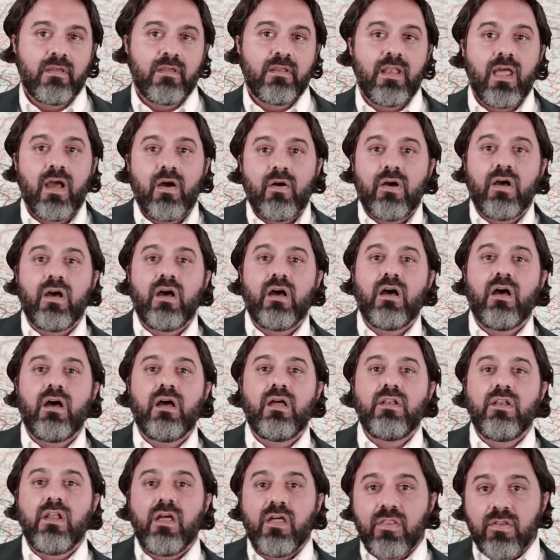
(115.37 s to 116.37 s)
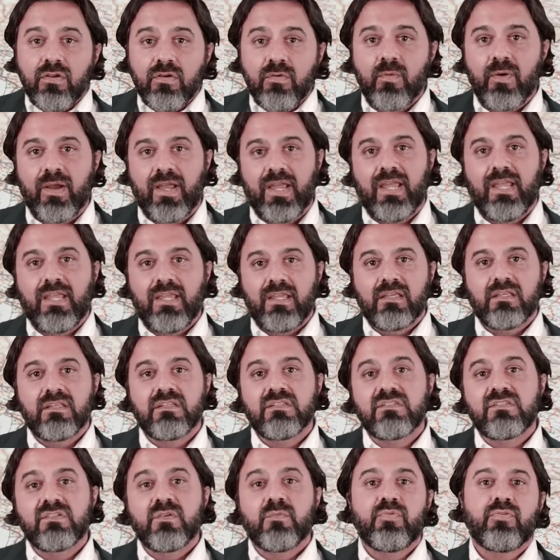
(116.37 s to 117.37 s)
Now, another way
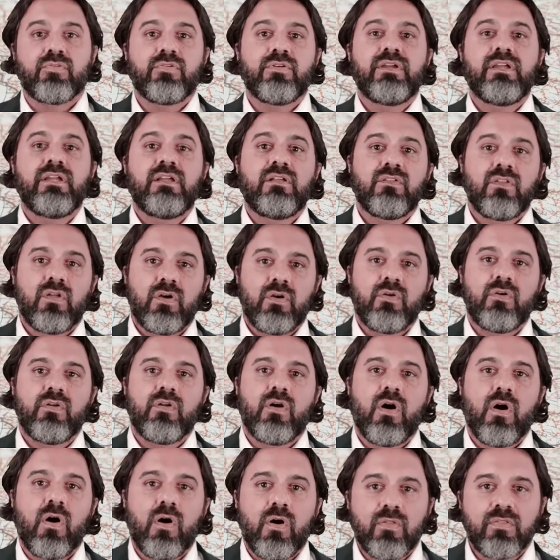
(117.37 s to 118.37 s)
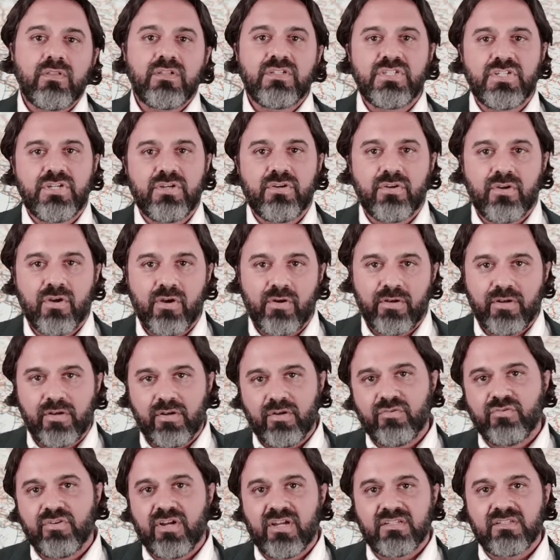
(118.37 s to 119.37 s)
is to preload all the geocoded
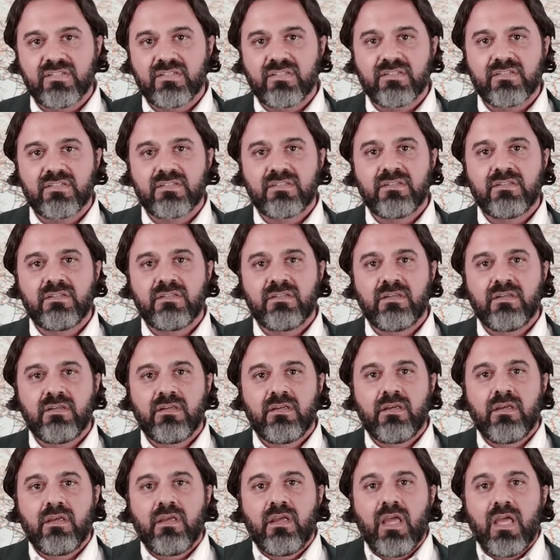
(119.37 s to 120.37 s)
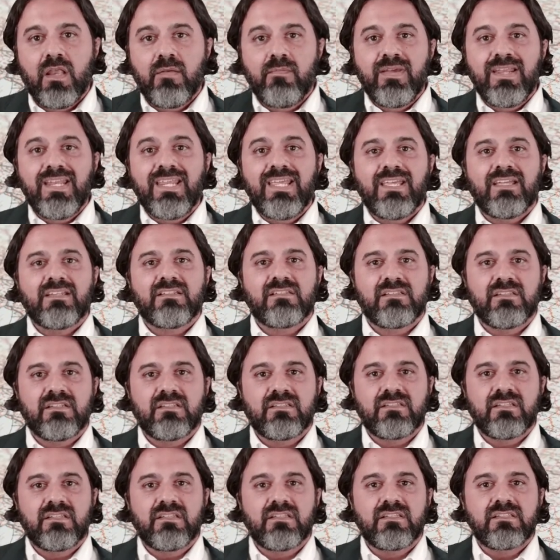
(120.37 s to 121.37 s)
addresses. In many
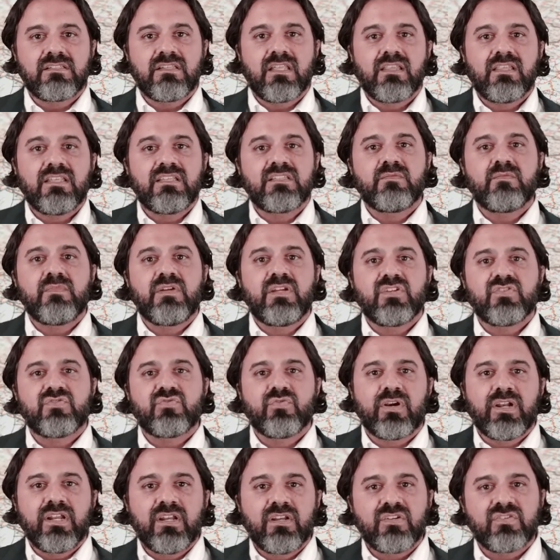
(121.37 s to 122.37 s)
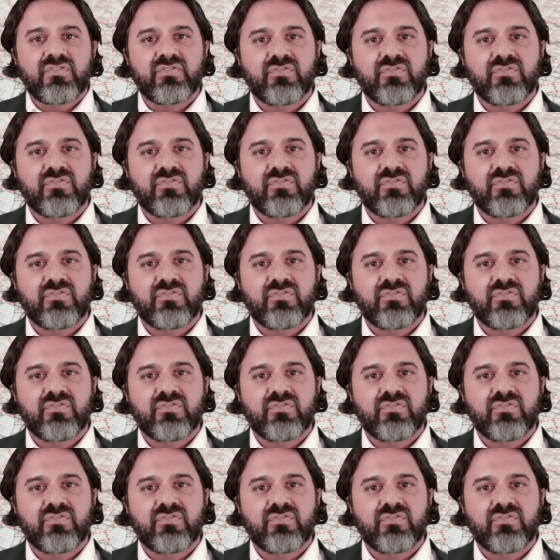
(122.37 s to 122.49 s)
instances, this means running a